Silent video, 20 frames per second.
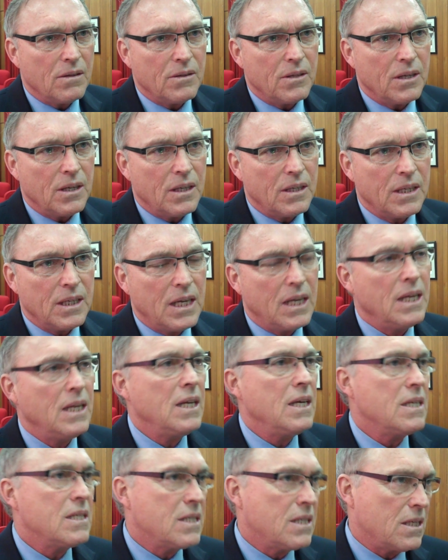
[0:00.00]
in the
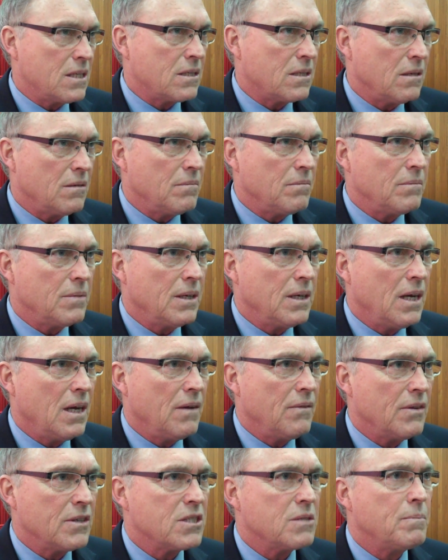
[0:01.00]
heating system, they
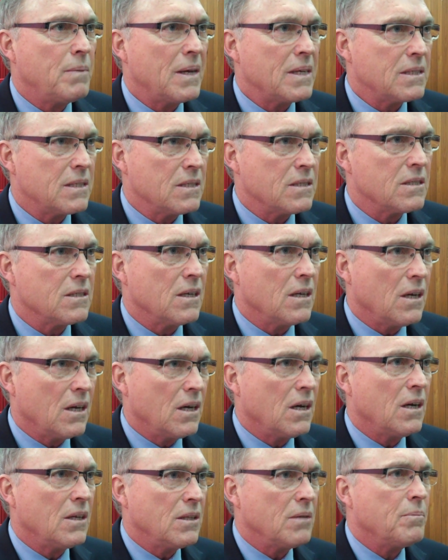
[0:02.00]
have asbestos
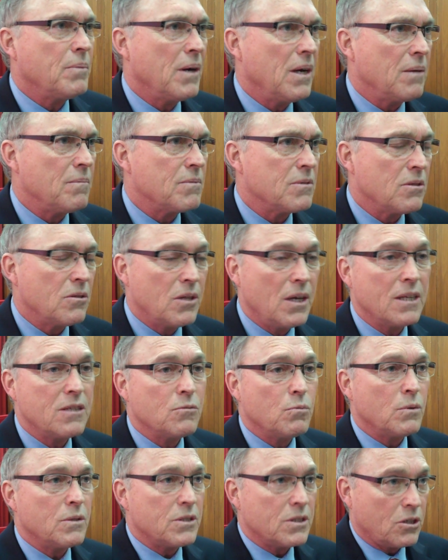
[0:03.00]
on the pipes.
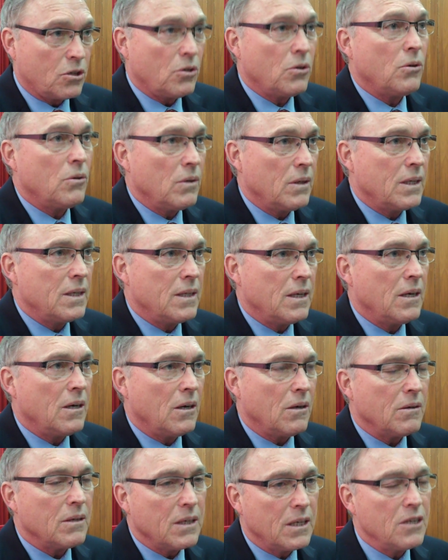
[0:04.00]
That's what's currently
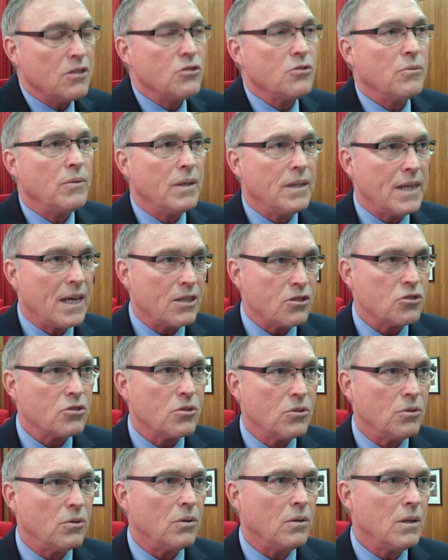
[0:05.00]
there. Kids are in that
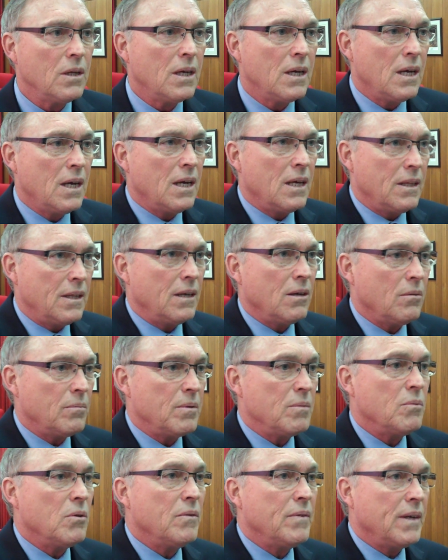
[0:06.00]
school. They'll
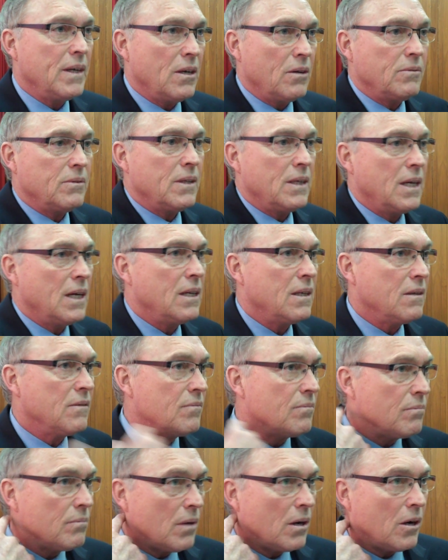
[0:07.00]
be moving out the end
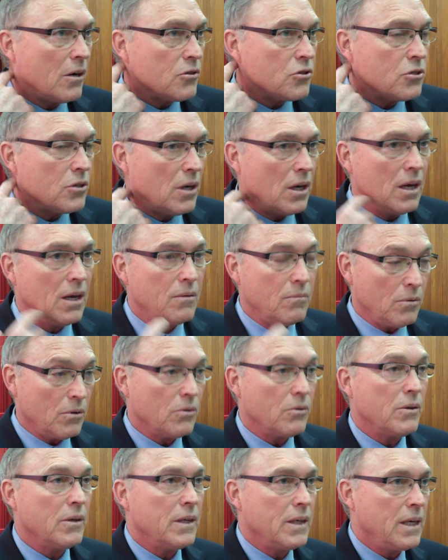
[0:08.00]
of March, and we're
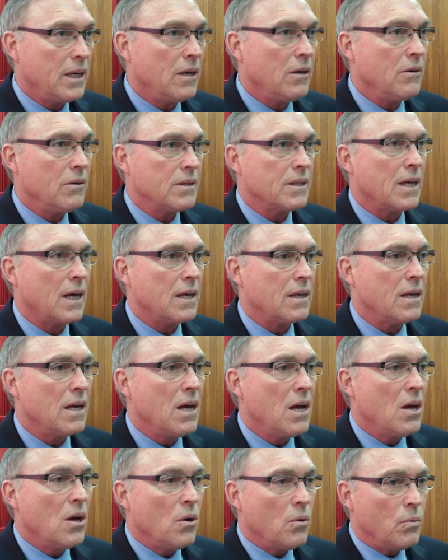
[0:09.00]
going to inherit that.
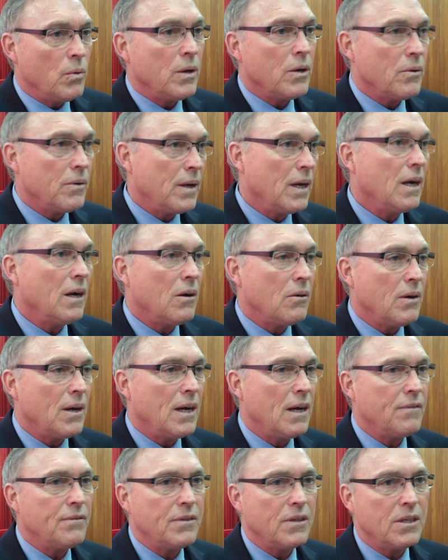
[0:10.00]
We are now
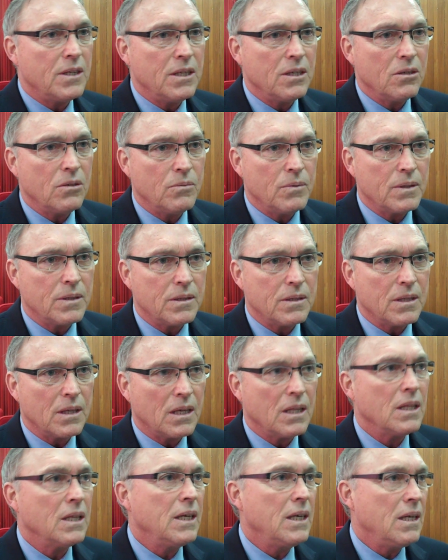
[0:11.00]
having to deal with the
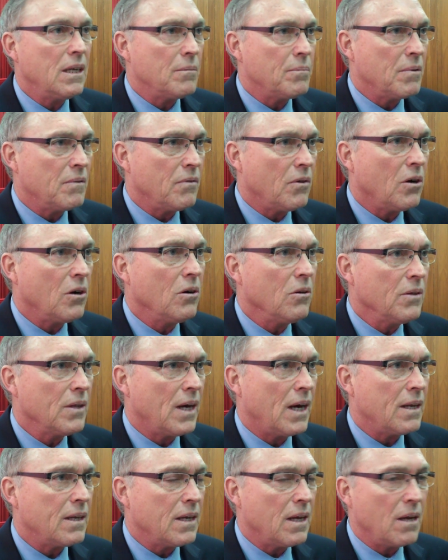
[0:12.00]
cleanup of all that